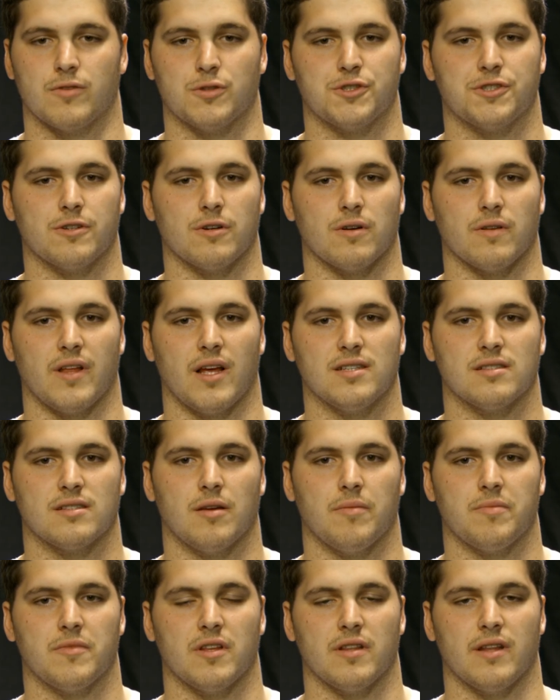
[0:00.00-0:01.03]
for sure. That's
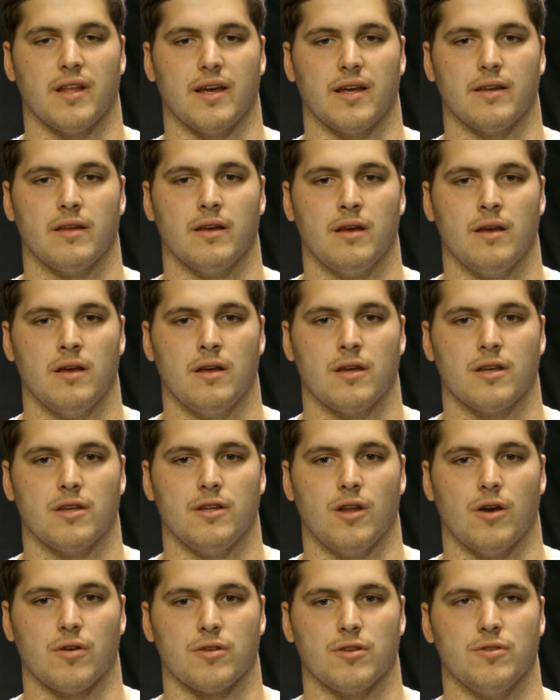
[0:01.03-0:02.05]
something that
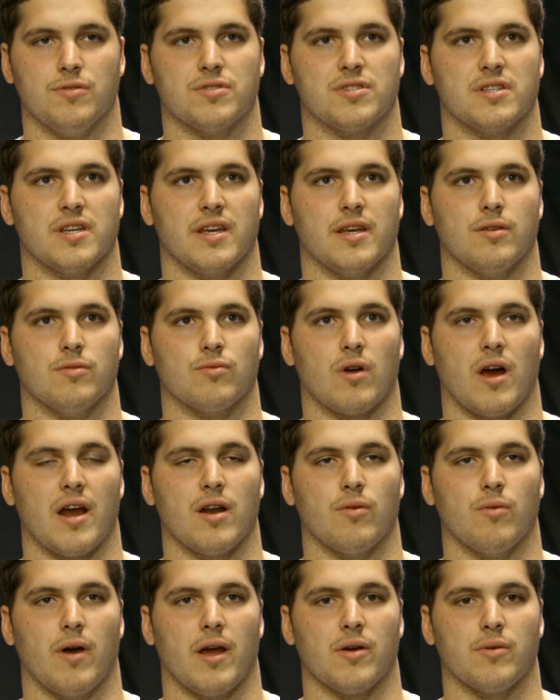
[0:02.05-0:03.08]
you see right
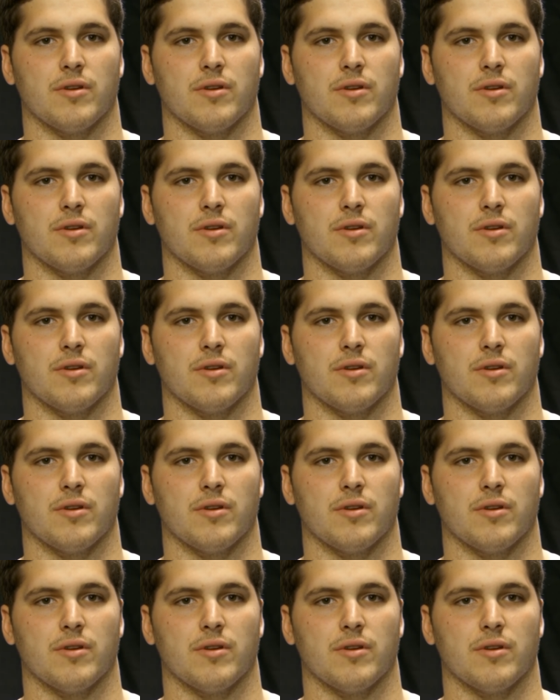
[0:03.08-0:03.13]
away